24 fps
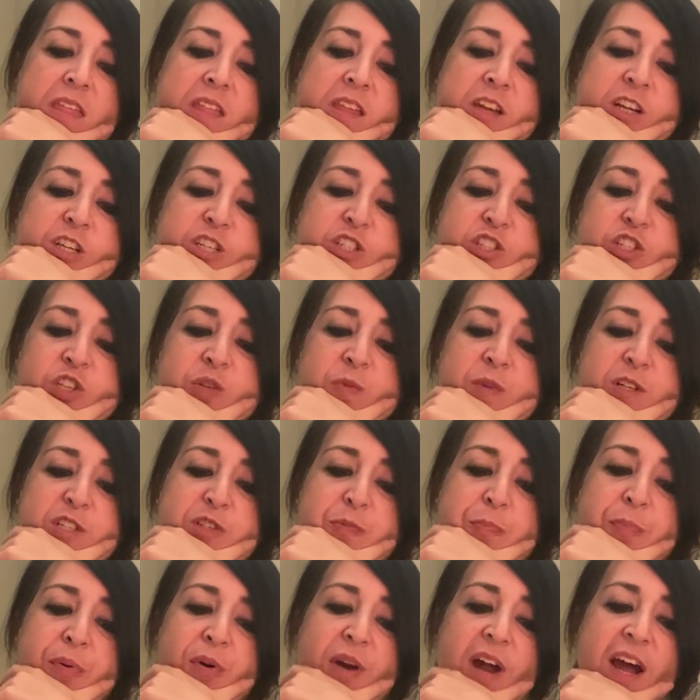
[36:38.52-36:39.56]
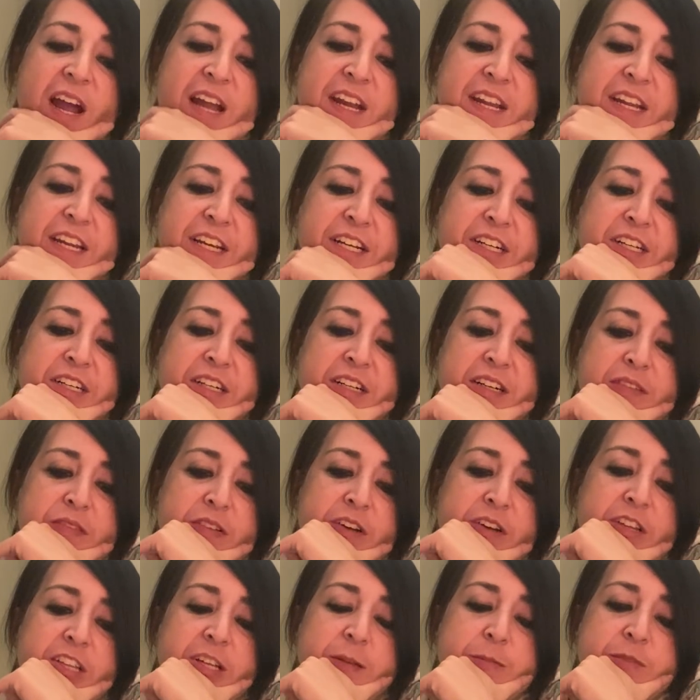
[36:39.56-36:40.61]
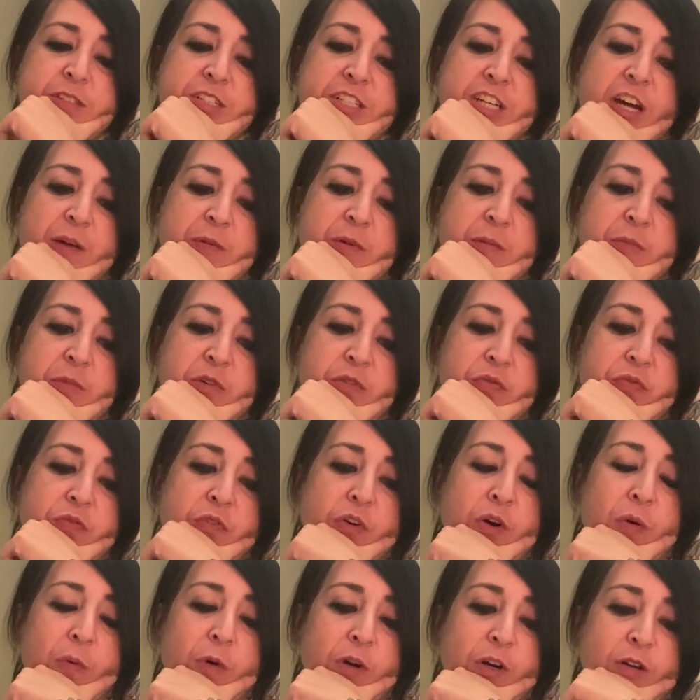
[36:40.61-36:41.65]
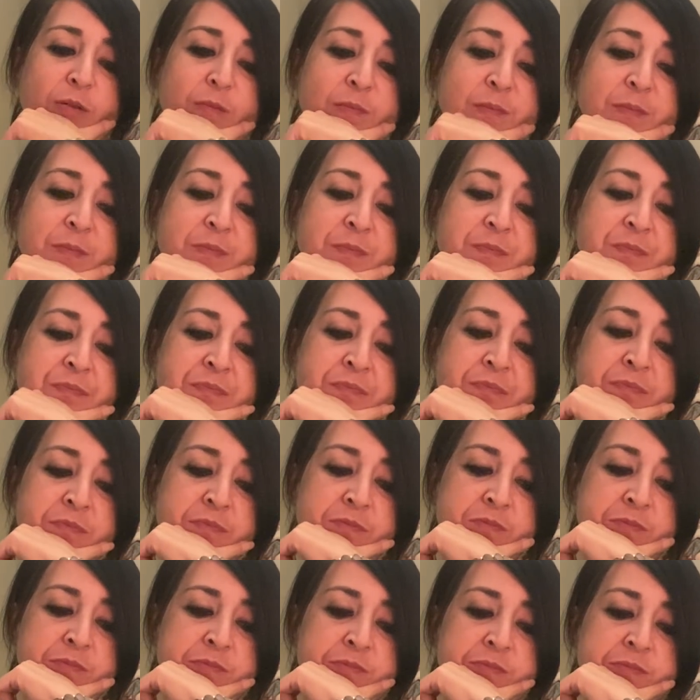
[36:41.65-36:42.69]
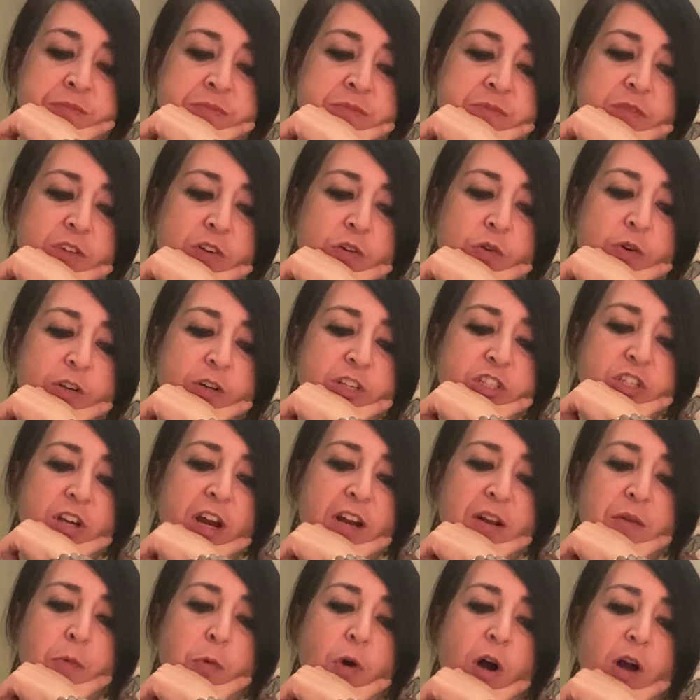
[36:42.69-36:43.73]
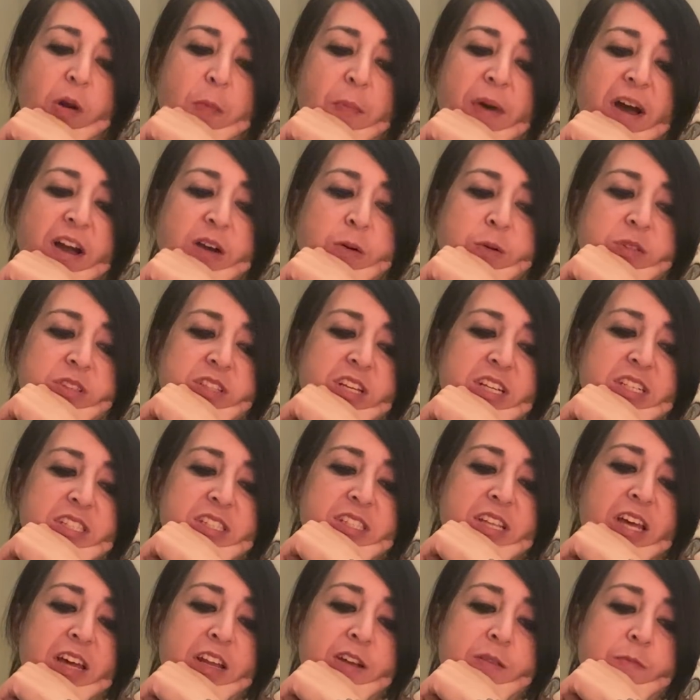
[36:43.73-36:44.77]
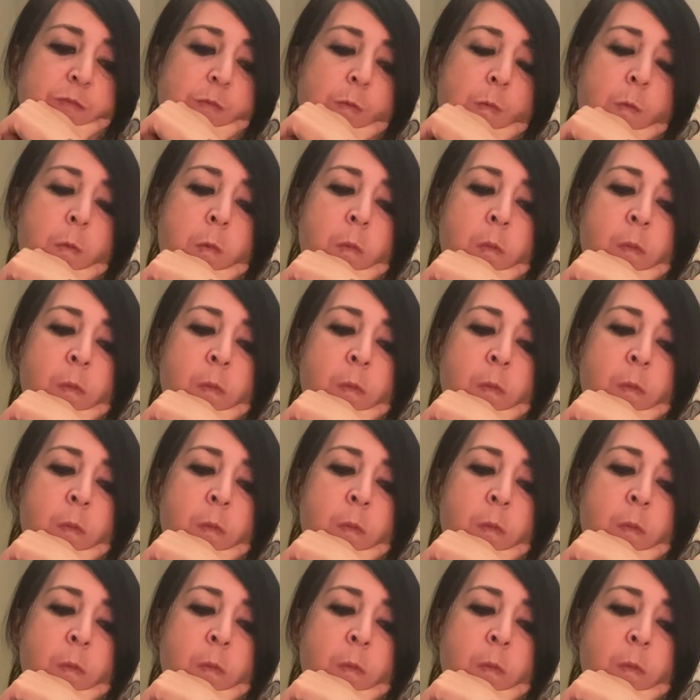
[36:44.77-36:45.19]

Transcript: there's too much pride here for them to come and move forward or try to walk back what they said.